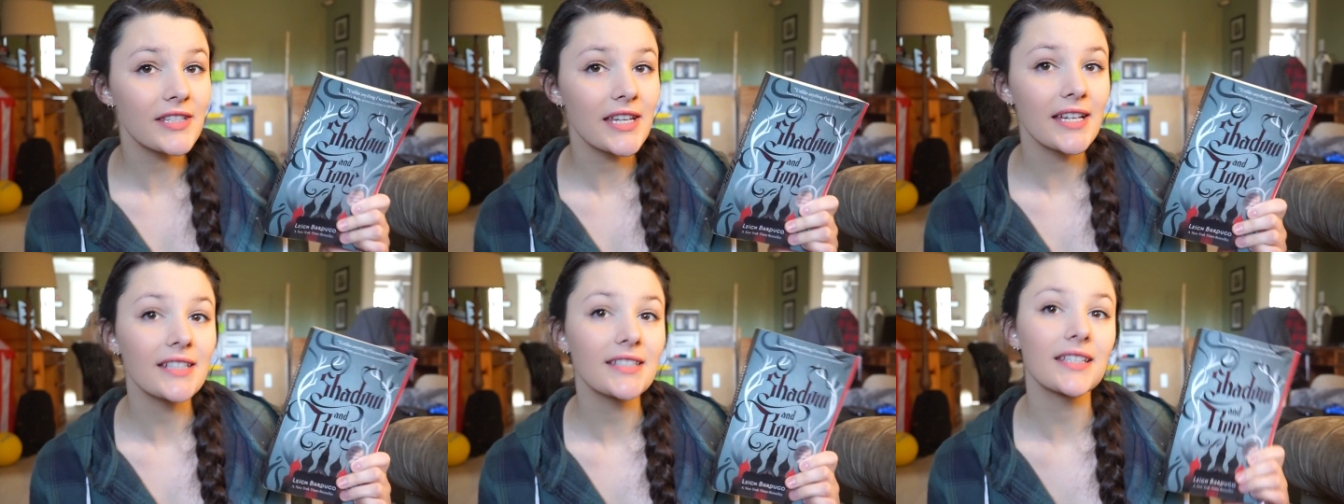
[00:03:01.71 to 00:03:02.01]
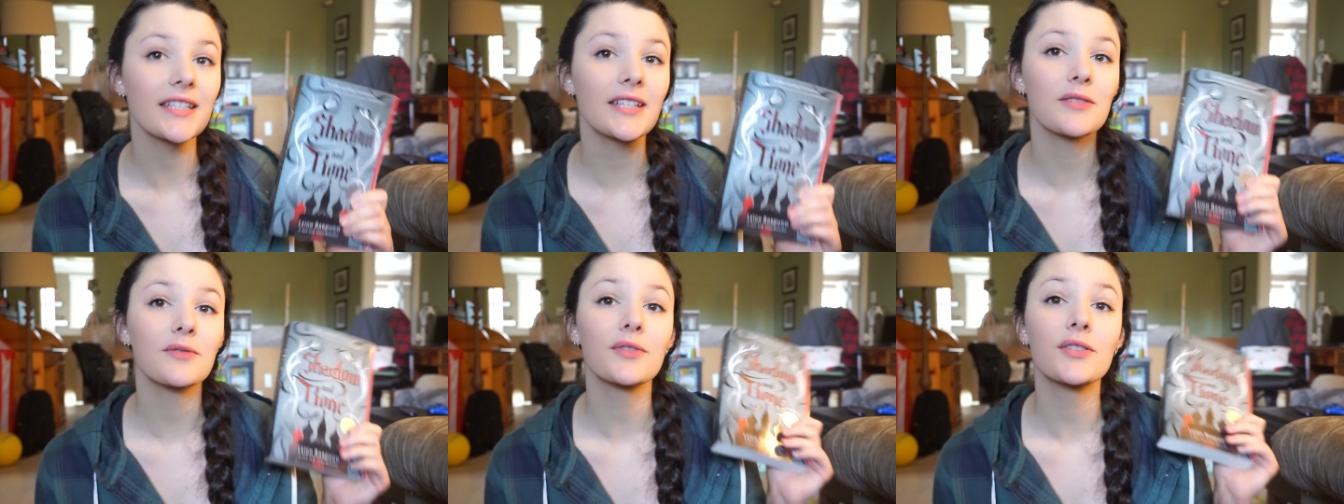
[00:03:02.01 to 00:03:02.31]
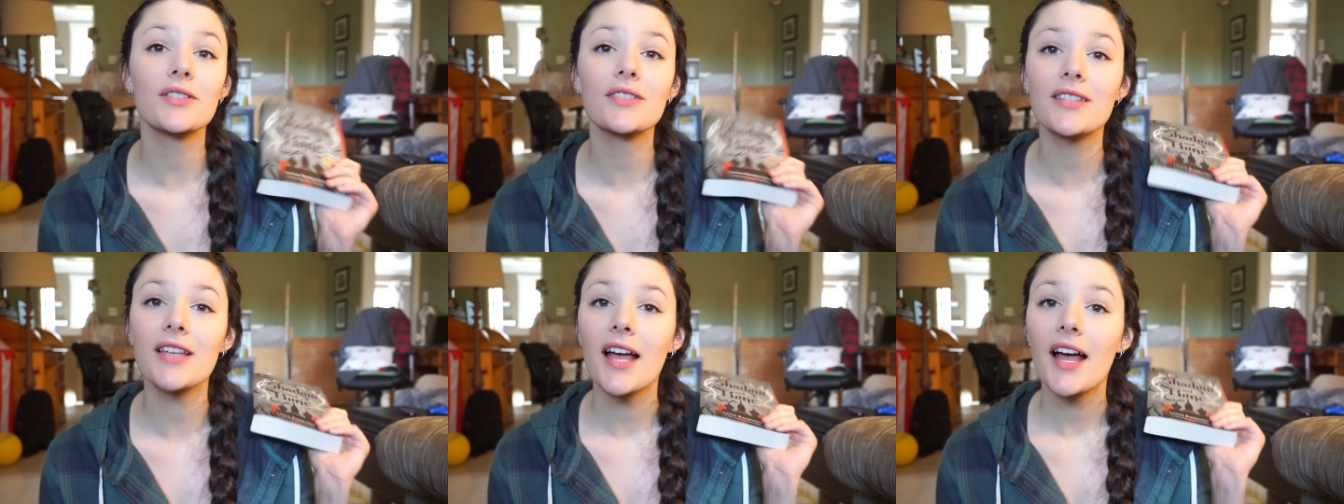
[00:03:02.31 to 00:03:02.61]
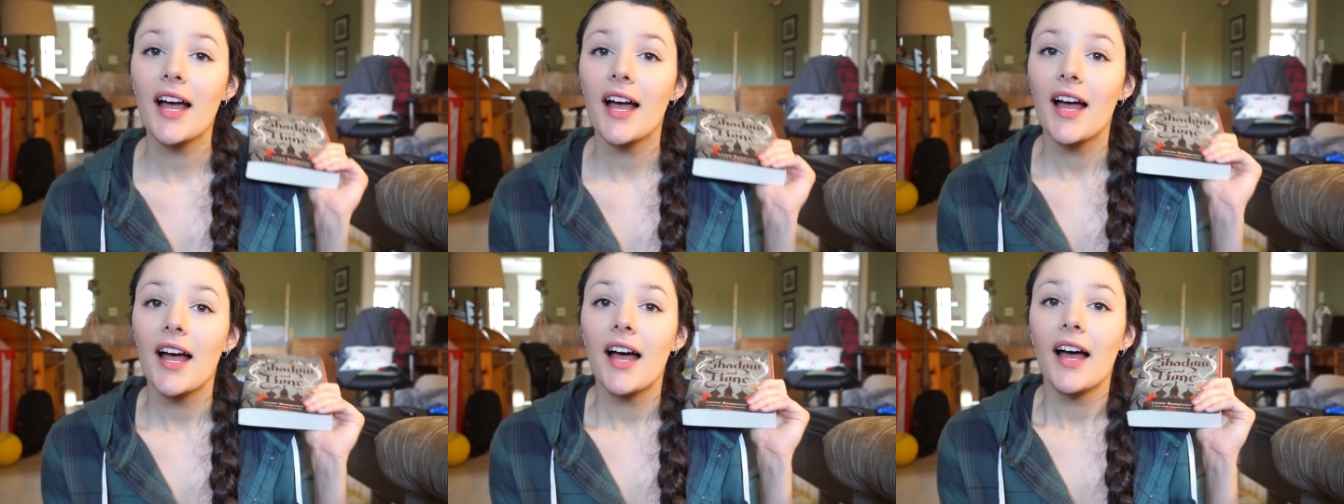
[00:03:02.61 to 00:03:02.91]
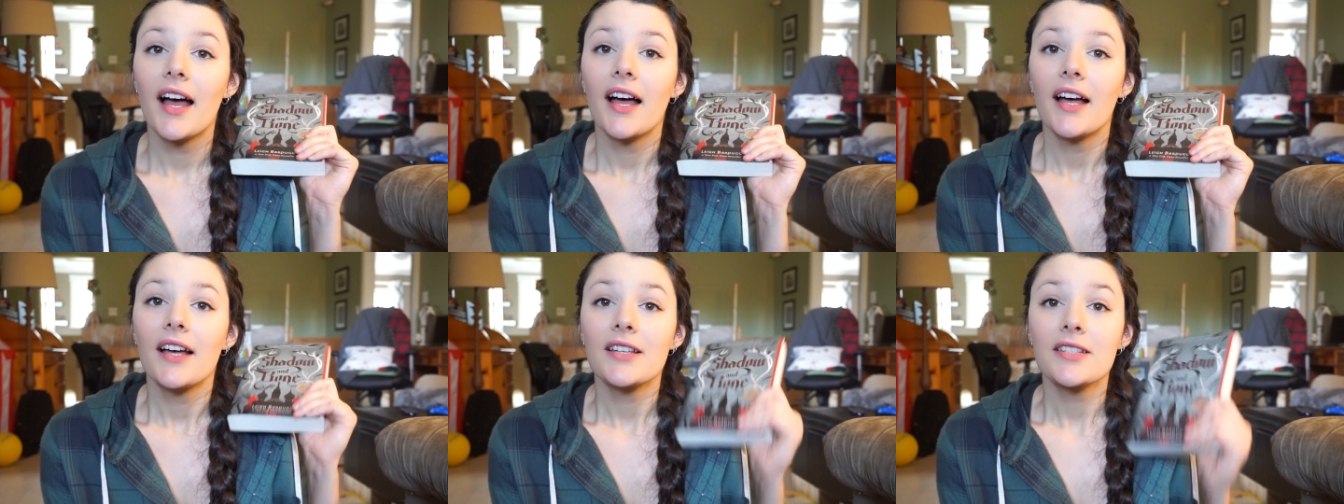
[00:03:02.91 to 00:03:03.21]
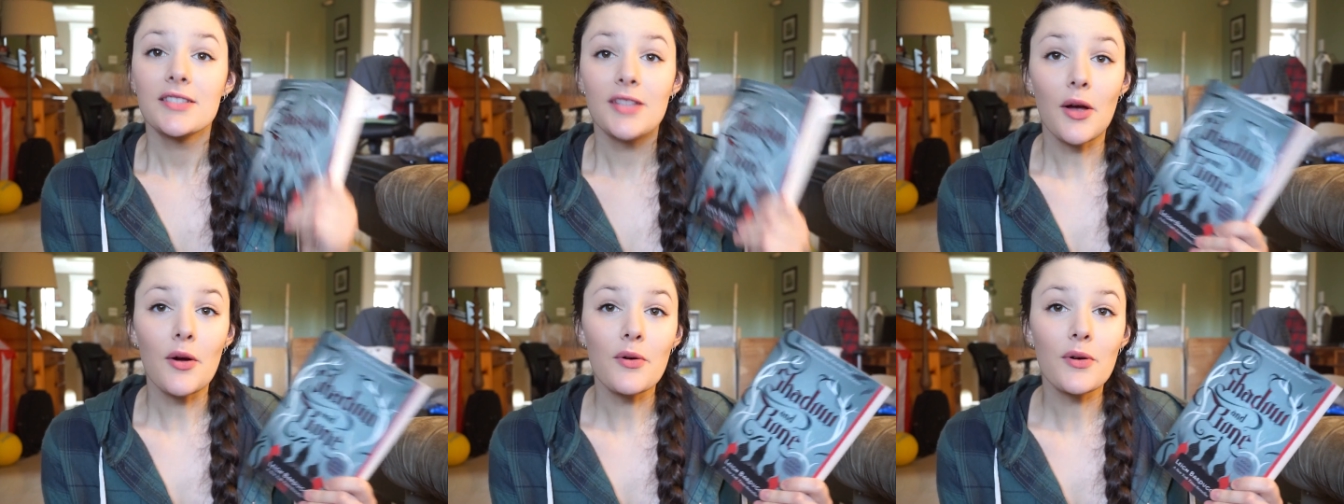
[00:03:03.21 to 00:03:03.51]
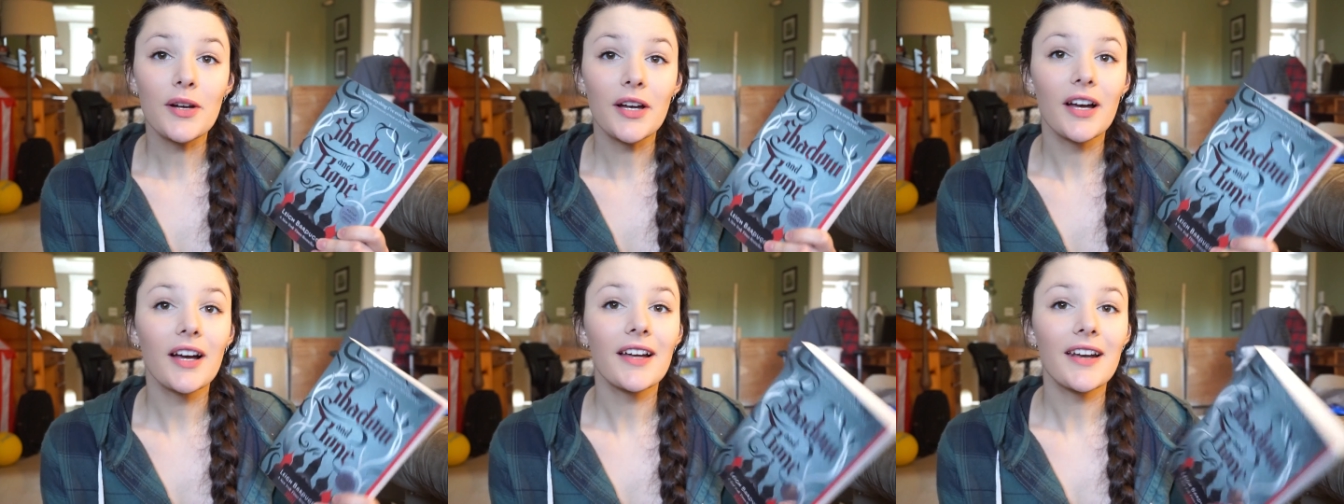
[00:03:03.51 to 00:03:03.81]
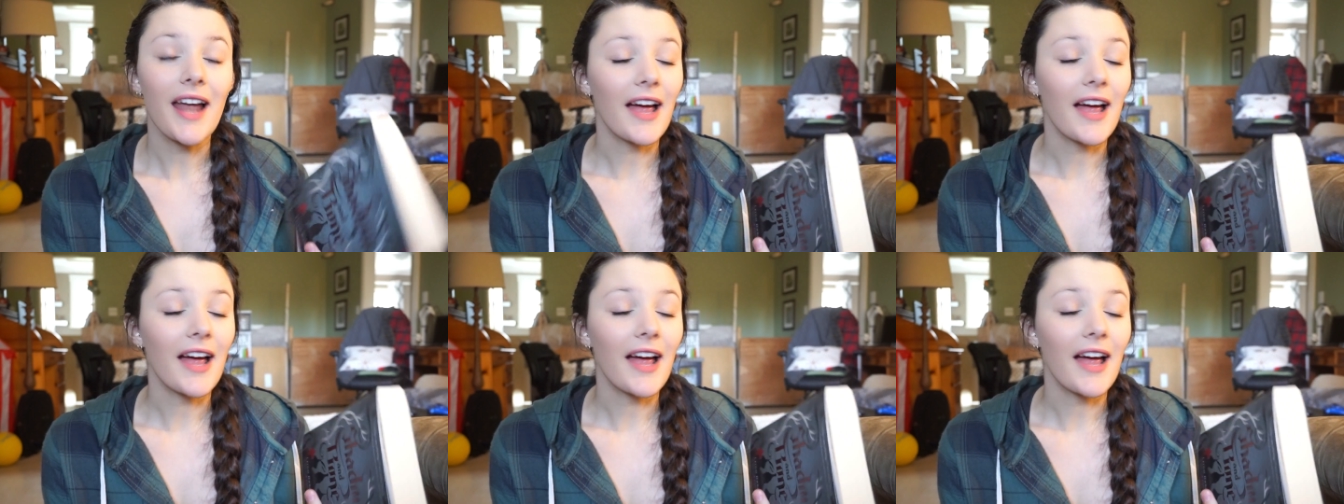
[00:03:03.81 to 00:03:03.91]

it. It was so good.